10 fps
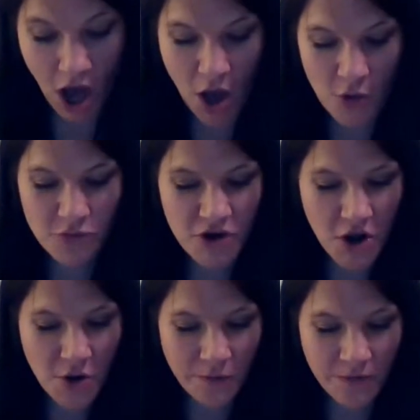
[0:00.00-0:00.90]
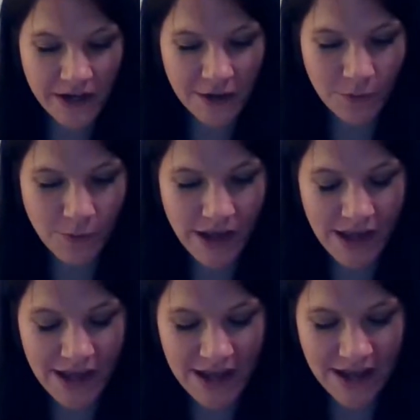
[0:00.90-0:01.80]
Oh, no freaking
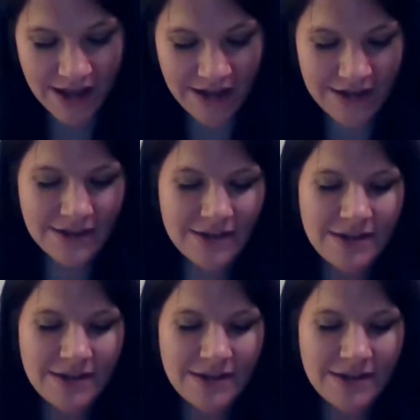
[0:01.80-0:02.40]
way.